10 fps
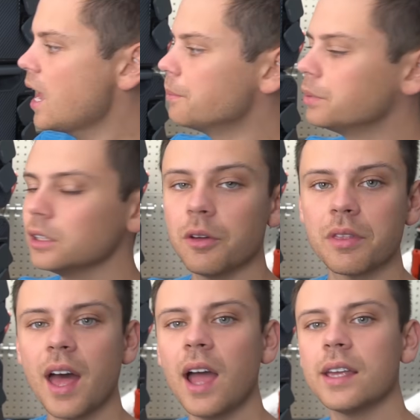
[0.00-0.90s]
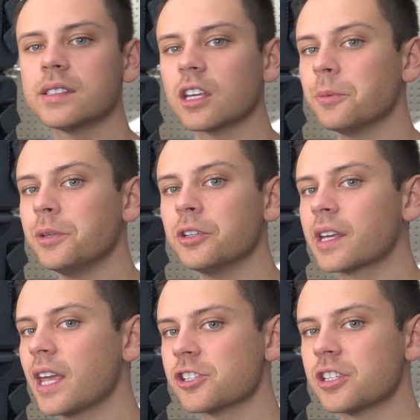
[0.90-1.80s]
And below that is the
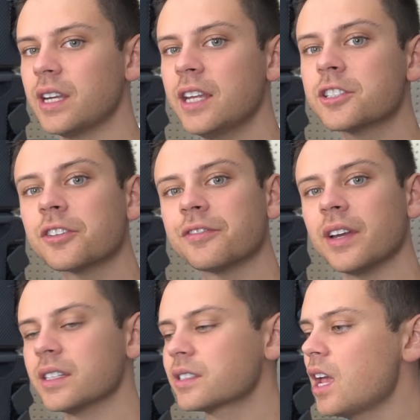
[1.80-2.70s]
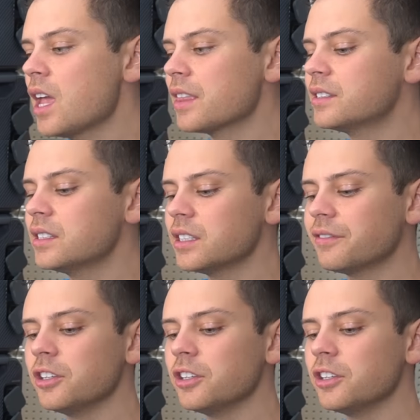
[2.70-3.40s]
communication interface. This is if